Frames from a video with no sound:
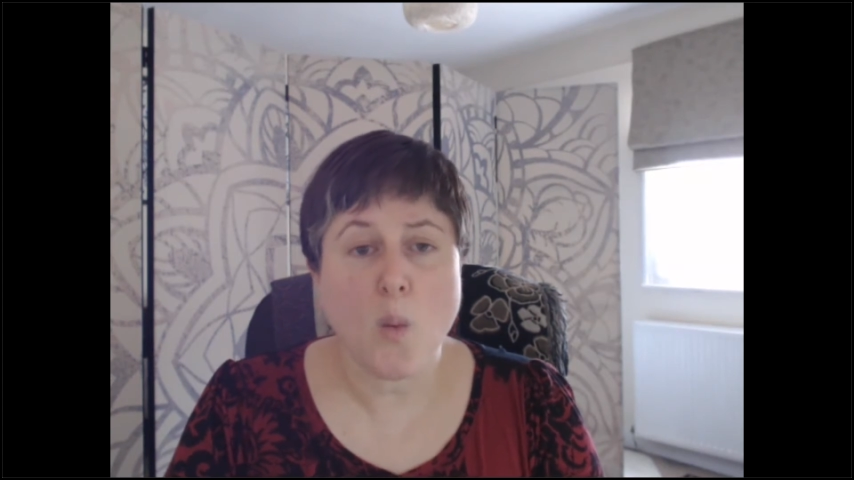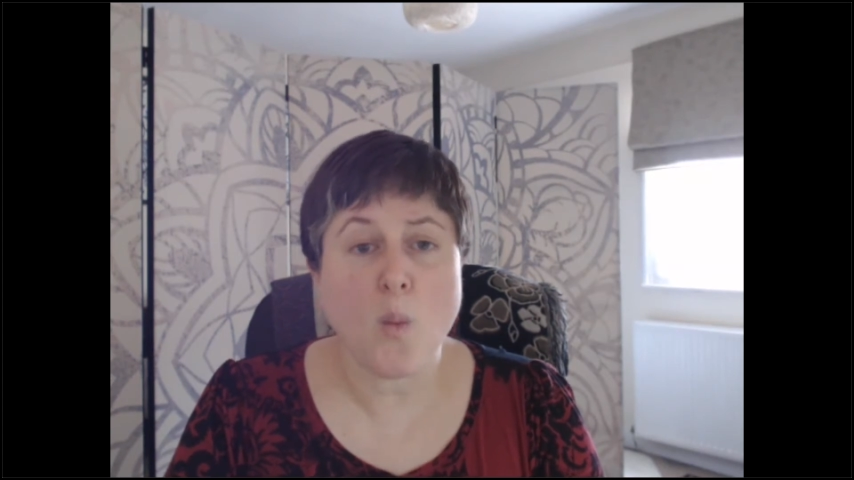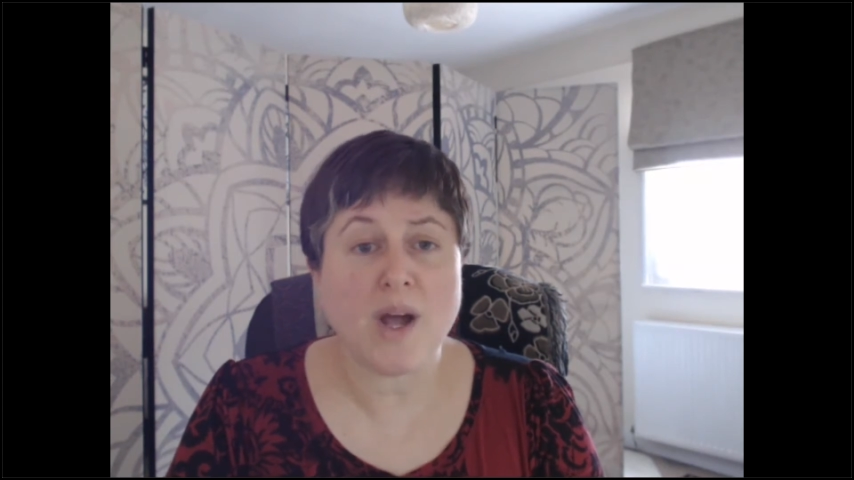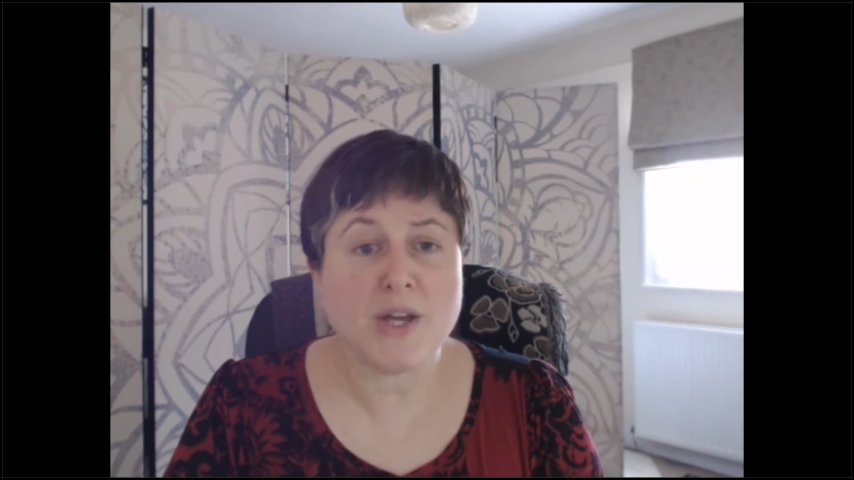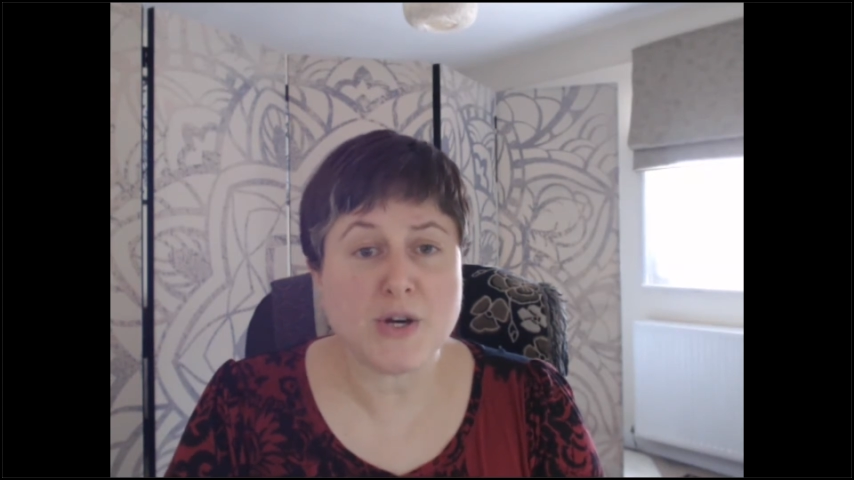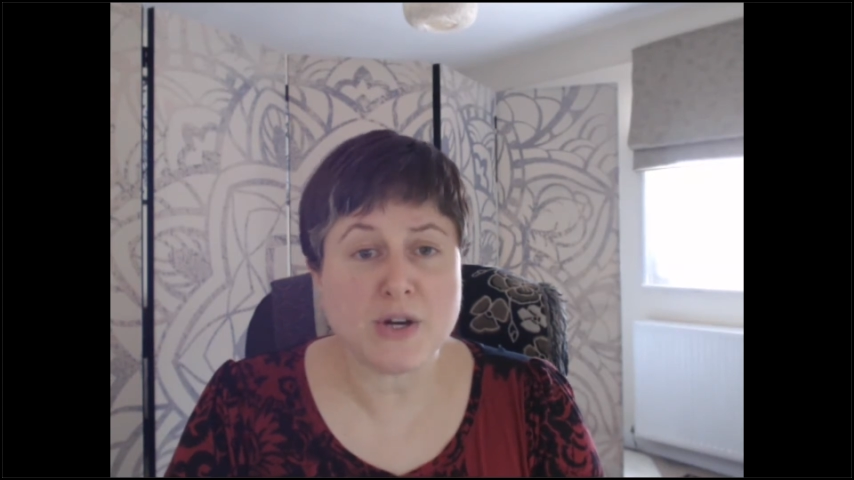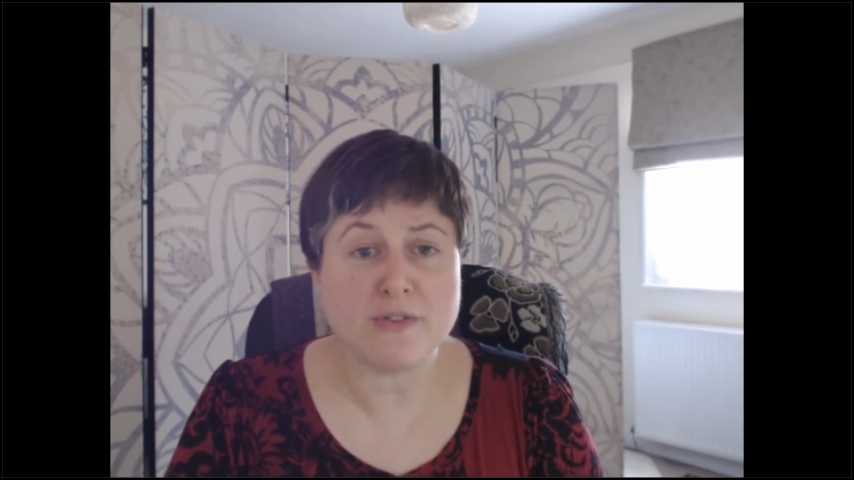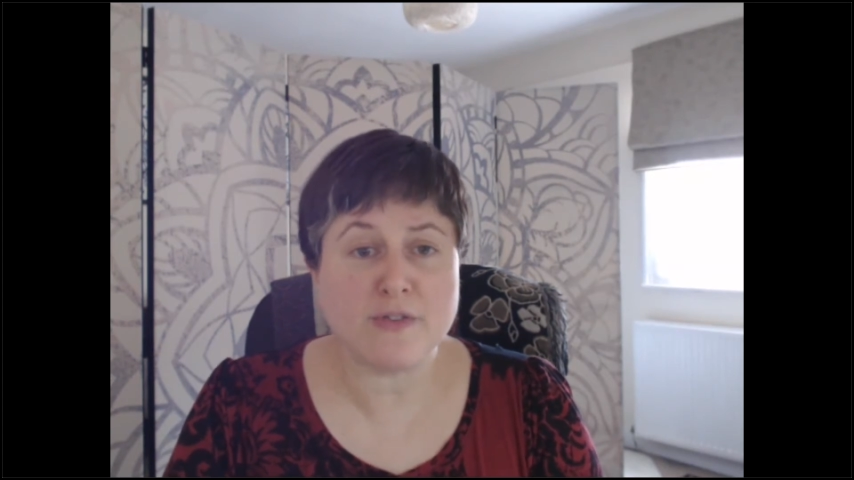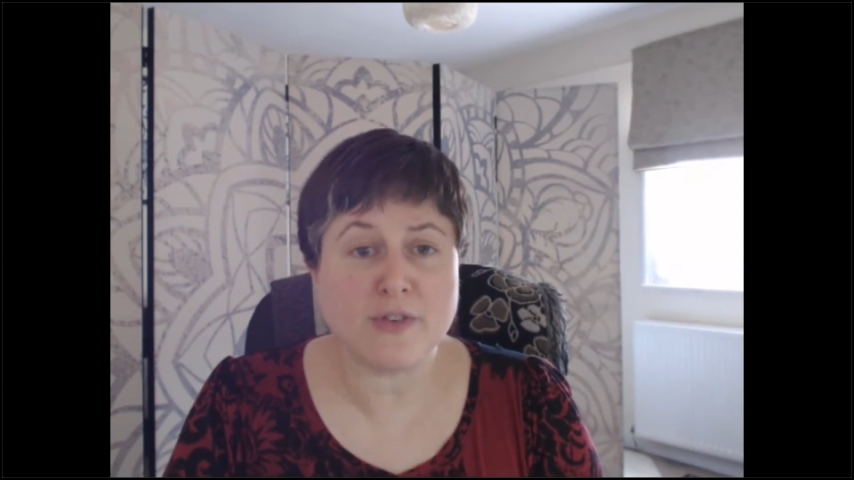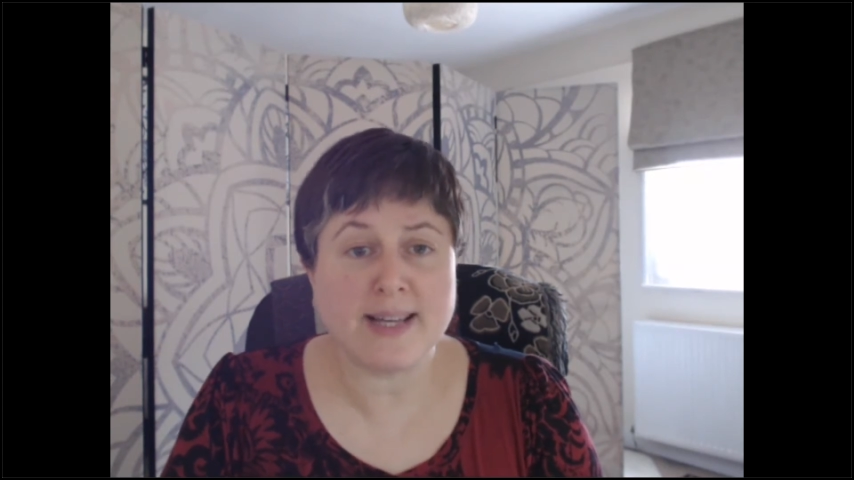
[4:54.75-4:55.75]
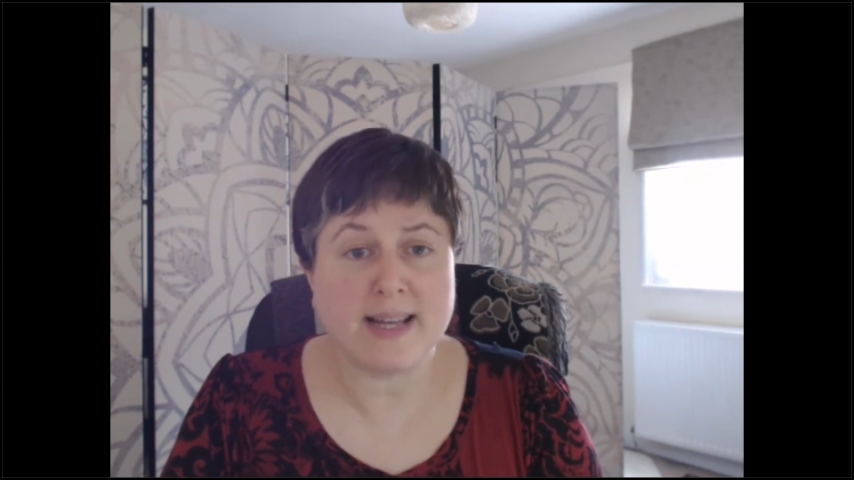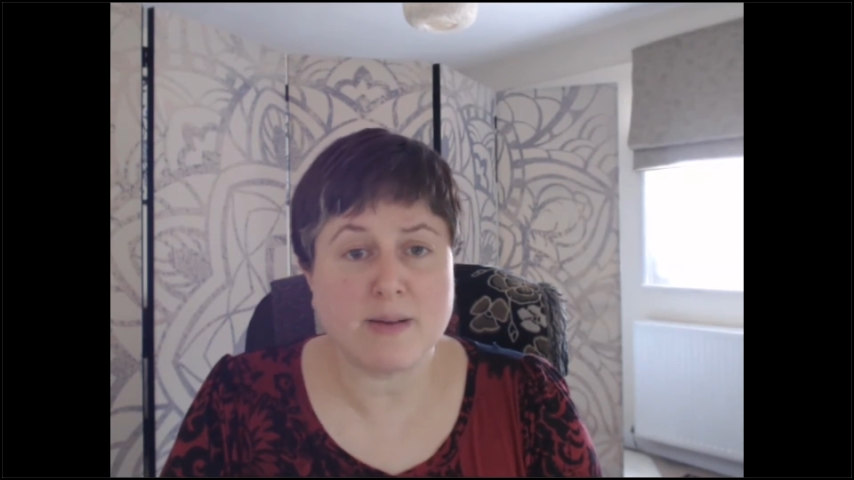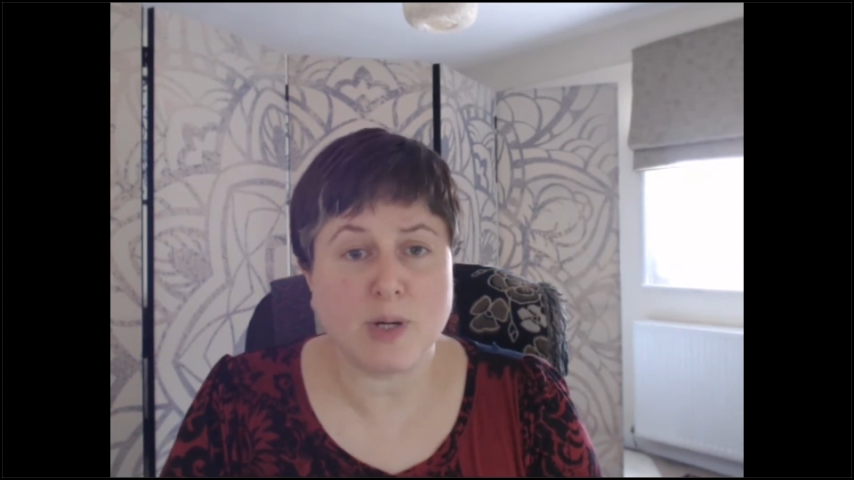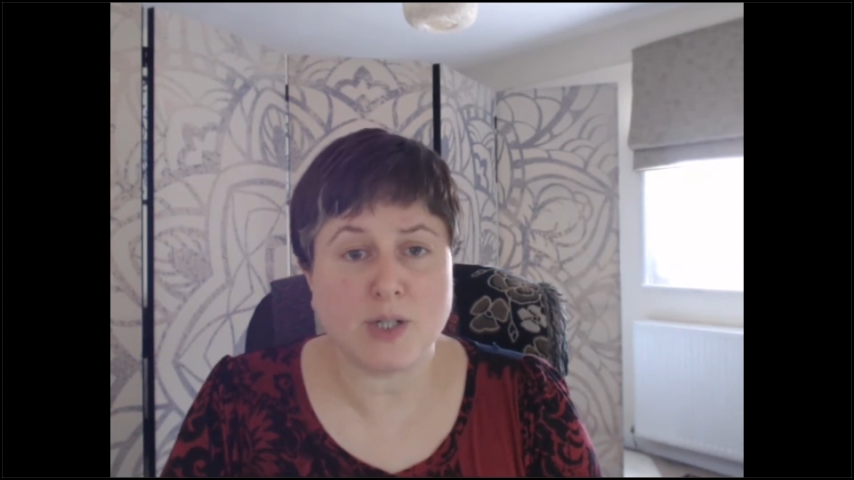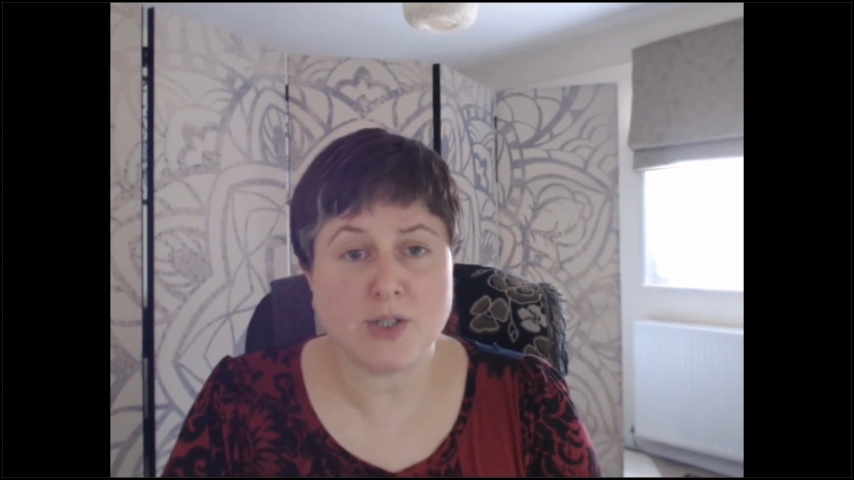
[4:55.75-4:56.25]
where you can feel
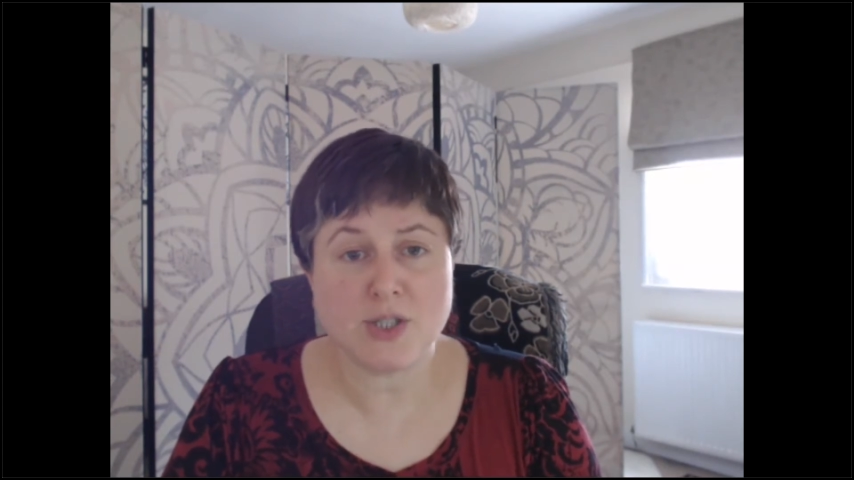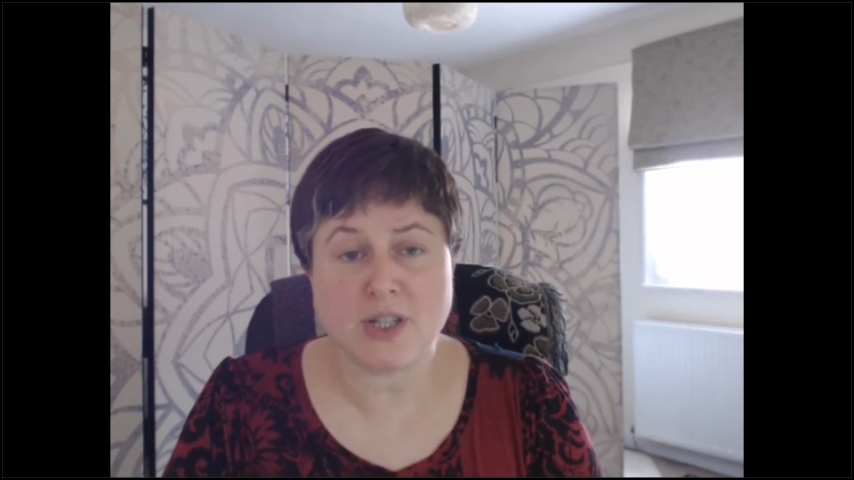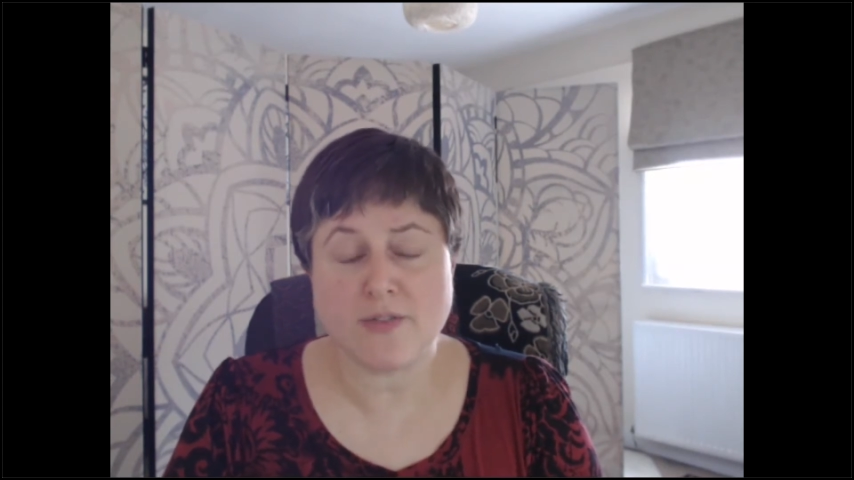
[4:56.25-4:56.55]
it most.